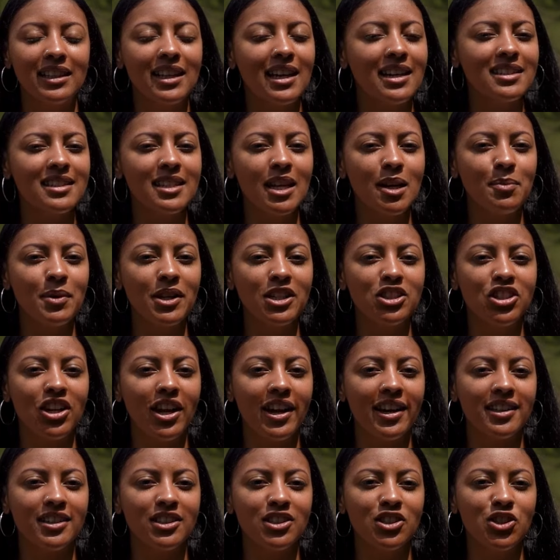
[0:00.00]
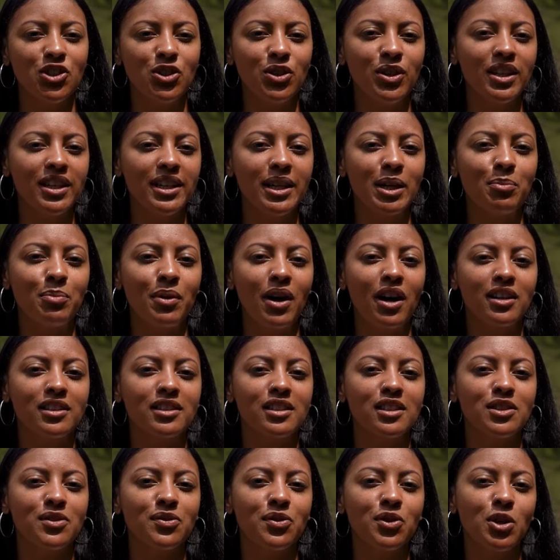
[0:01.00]
Last time I checked, you can get
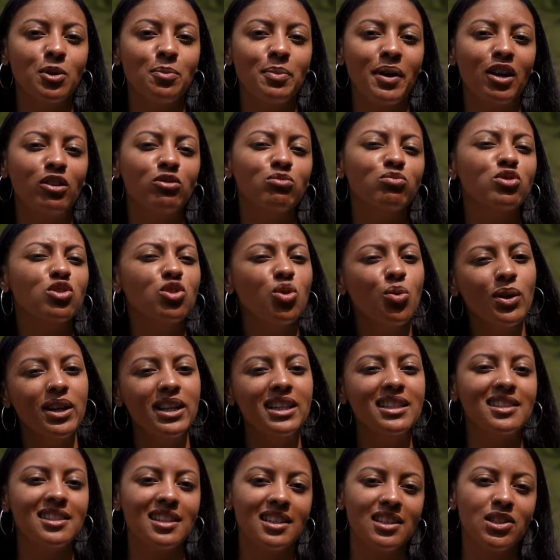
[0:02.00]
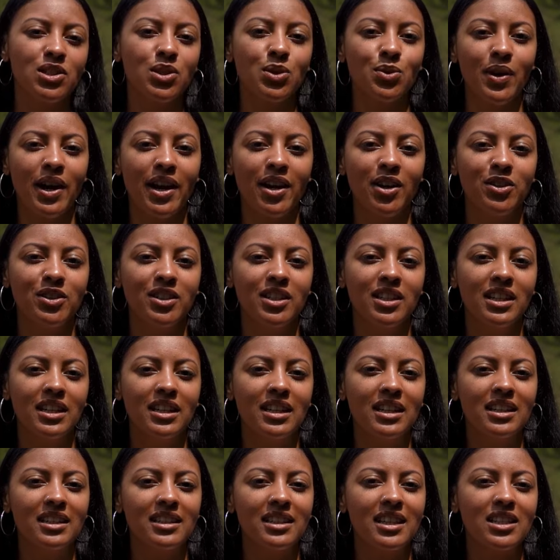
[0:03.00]
boxes for about 20 cents a round.
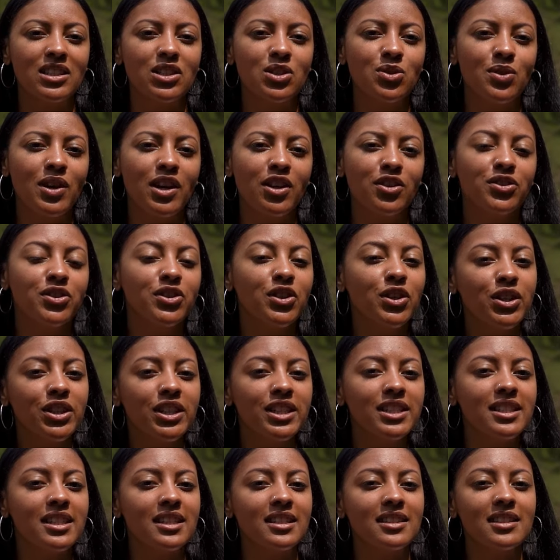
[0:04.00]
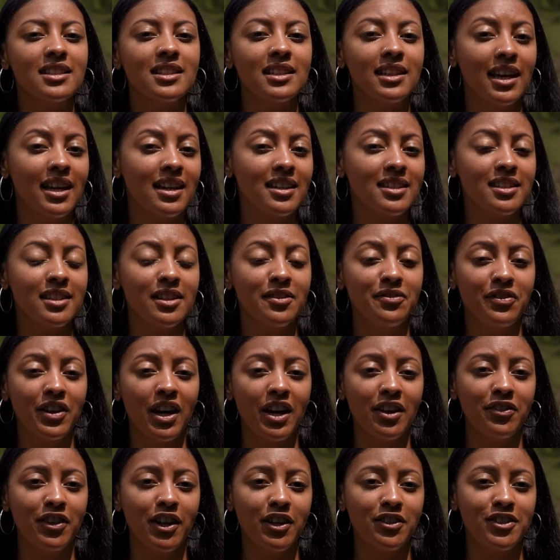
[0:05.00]
That's around 30 cents less than
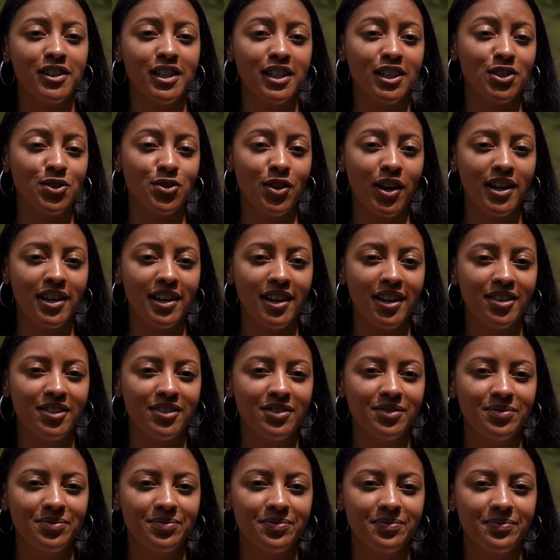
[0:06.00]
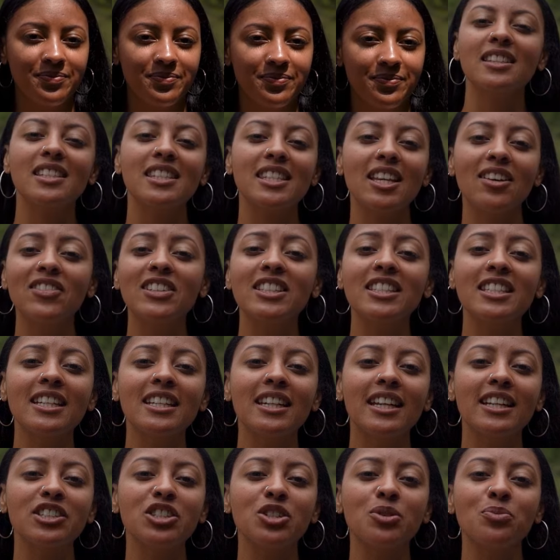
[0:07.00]
556 right now. The
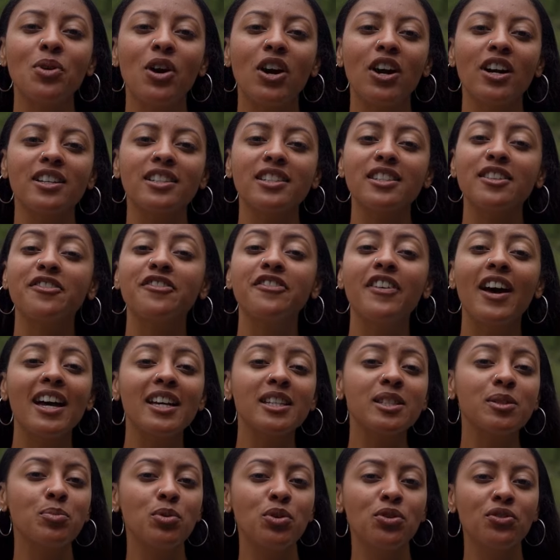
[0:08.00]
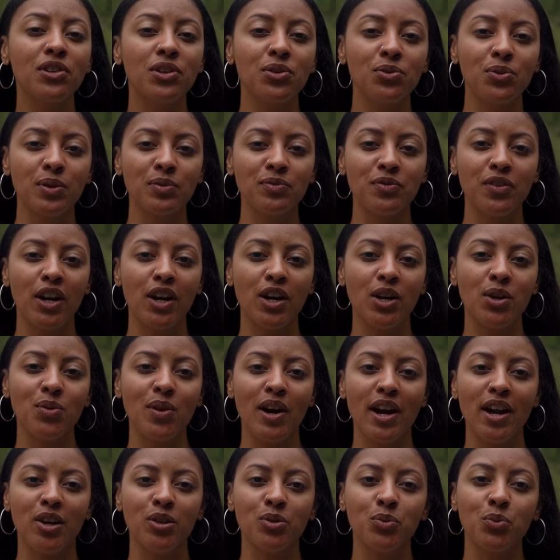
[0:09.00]
17 HMR is a fast-moving rimfire
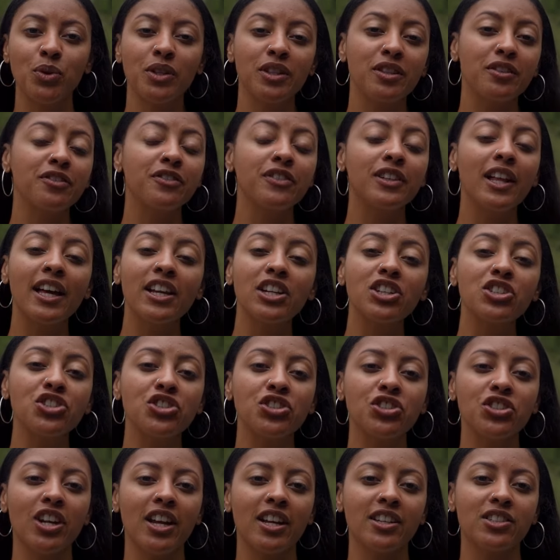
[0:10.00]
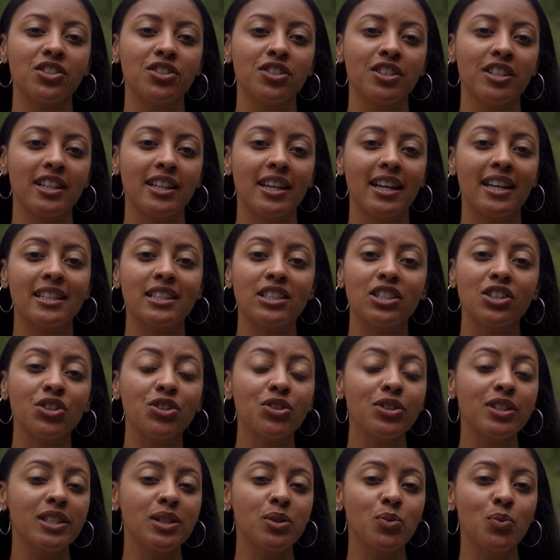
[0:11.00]
round with a flatter trajectory and
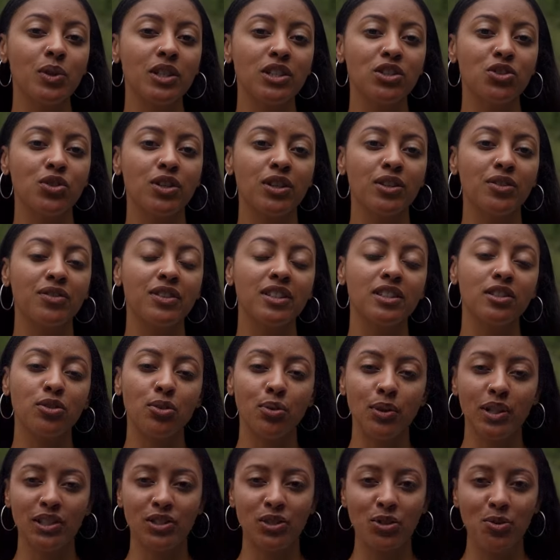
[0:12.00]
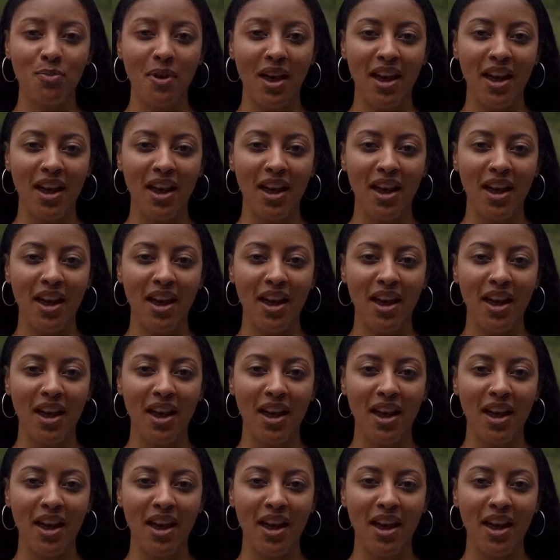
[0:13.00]
decreased wind drift than 22